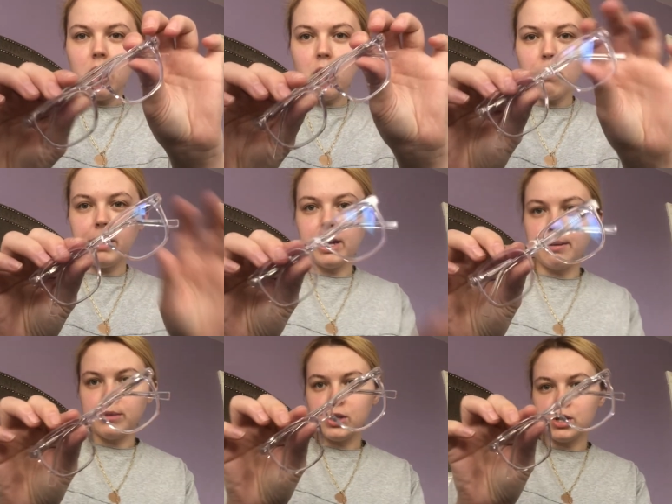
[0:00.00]
Oh my god,
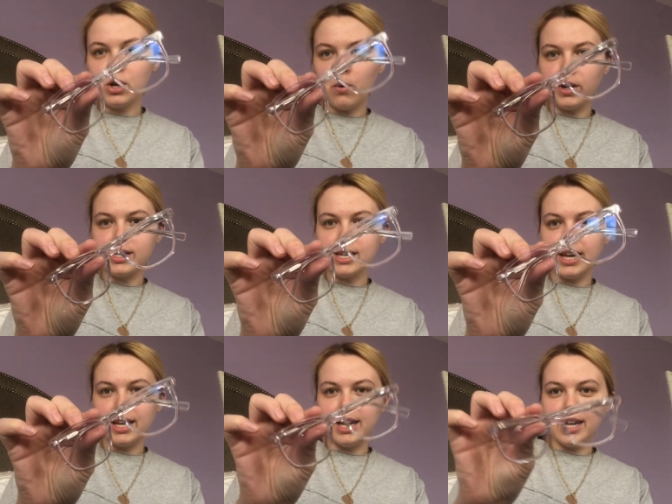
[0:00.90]
I'm so
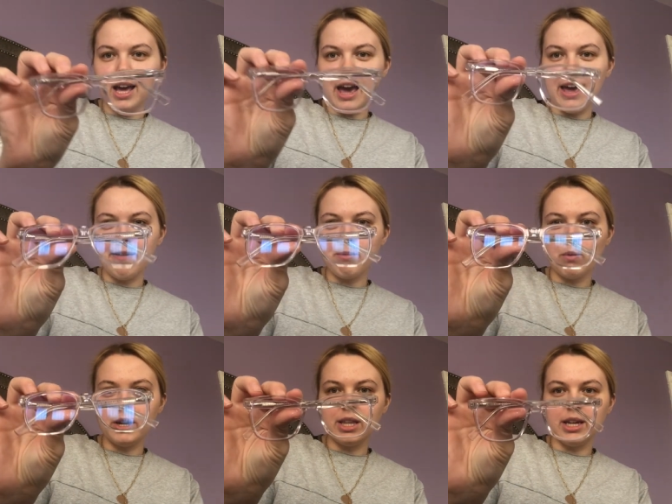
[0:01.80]
excited. I've been
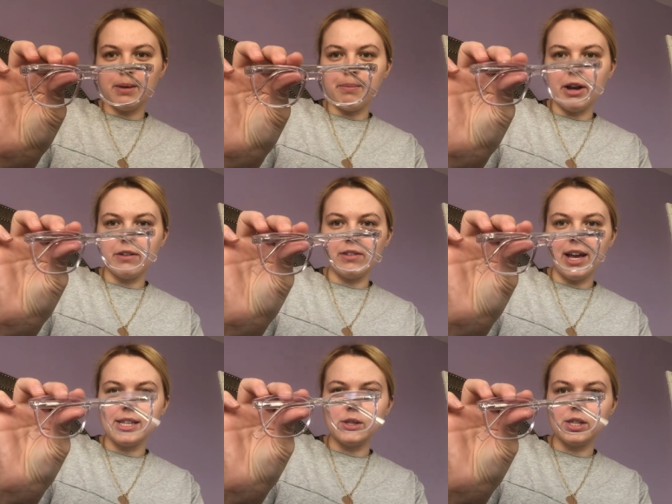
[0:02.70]
wanting like a pair of
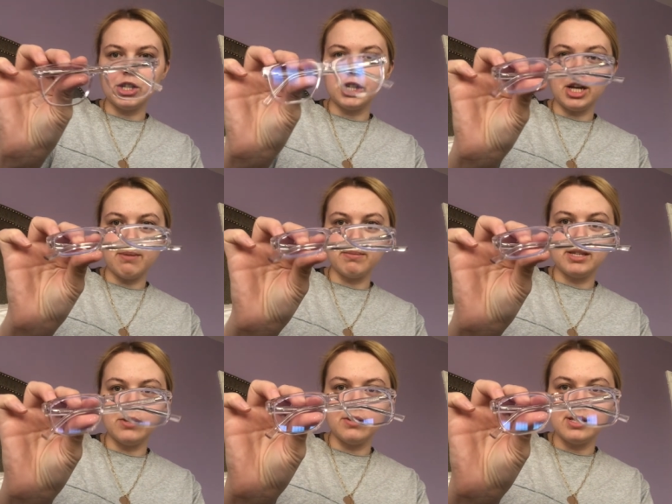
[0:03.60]
glasses this shape, so
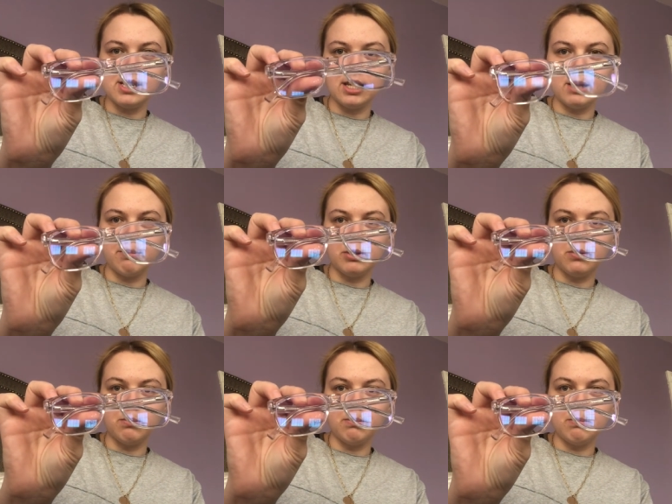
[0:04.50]
you can see like the blue
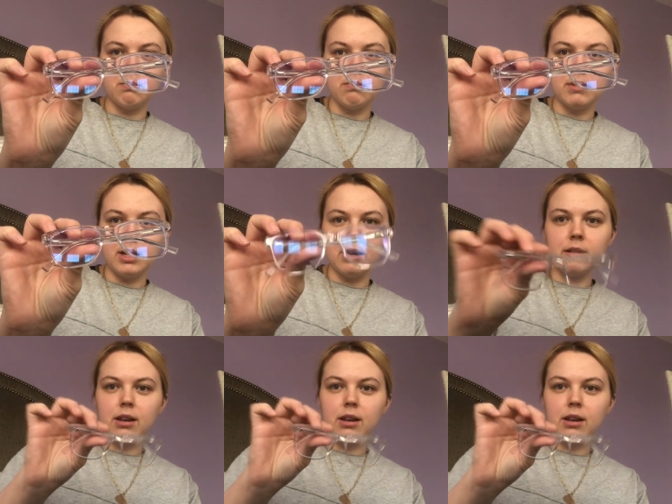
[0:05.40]
light